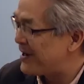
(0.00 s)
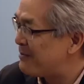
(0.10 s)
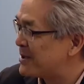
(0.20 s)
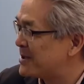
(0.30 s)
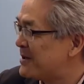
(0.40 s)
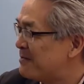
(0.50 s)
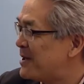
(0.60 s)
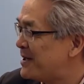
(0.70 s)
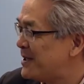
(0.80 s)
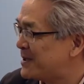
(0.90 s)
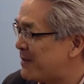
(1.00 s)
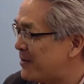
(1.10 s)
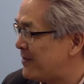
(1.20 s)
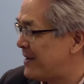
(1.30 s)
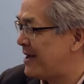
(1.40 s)
how much money you
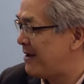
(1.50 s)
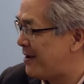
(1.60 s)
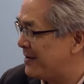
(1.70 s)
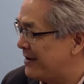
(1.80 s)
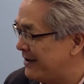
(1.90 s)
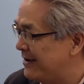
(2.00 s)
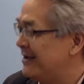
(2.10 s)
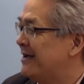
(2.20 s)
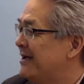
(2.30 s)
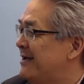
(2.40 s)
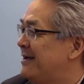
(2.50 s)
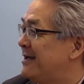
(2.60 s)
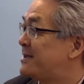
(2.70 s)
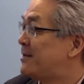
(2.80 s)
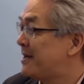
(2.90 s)
spend on that latte
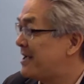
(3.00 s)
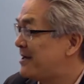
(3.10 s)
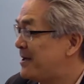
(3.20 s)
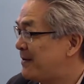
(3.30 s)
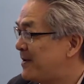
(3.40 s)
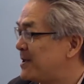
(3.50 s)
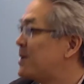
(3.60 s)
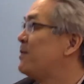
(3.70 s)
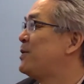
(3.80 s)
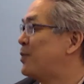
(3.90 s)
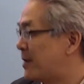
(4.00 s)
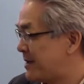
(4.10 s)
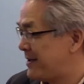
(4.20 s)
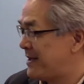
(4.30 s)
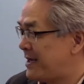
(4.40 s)
it's going to add up and so people
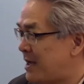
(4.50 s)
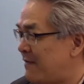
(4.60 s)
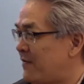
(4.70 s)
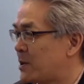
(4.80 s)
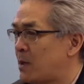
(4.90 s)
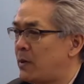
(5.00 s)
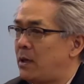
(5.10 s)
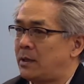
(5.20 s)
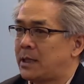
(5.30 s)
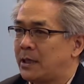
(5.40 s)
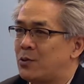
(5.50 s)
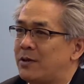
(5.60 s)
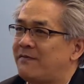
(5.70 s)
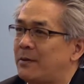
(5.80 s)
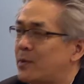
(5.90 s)
cut that out first so we lost like
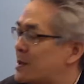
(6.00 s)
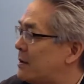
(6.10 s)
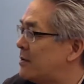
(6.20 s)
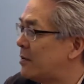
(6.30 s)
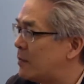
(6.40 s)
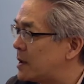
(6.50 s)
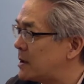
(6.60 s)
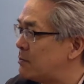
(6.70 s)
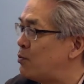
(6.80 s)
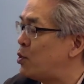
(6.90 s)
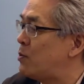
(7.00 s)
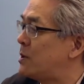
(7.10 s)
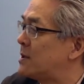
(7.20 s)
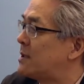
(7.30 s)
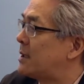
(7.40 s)
25% of our business boom Ooh,
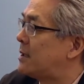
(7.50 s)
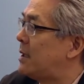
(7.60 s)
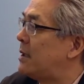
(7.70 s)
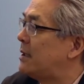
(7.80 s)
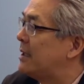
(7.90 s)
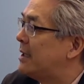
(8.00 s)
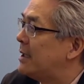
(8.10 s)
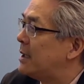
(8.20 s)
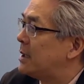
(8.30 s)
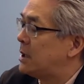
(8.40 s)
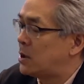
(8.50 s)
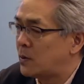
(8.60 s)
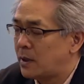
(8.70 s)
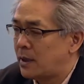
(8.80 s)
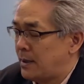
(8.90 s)
just wow. like that you
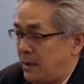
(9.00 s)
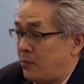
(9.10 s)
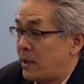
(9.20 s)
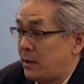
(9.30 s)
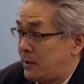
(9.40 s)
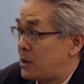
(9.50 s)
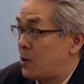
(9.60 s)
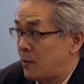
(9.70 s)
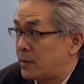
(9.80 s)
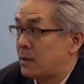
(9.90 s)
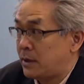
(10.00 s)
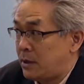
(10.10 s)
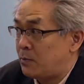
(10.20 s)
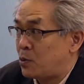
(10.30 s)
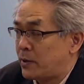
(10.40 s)
know and rightly so it was a
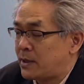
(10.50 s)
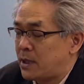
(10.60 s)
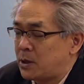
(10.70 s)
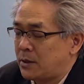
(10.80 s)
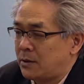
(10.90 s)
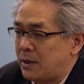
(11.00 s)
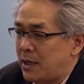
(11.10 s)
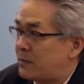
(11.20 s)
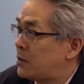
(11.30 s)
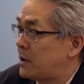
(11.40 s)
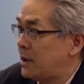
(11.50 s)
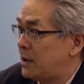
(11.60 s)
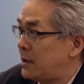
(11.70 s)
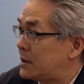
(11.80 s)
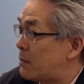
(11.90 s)
deep recession after
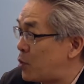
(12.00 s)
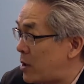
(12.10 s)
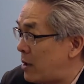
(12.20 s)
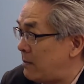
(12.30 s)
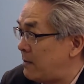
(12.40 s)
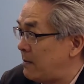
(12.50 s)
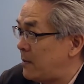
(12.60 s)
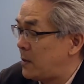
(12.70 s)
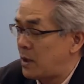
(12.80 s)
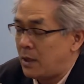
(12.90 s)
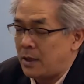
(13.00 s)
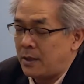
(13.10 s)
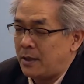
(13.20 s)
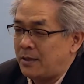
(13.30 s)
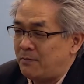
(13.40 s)
the uh, subprime
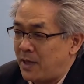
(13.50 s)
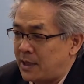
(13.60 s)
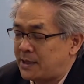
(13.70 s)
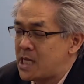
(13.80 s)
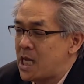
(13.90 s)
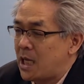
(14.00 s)
uh, bust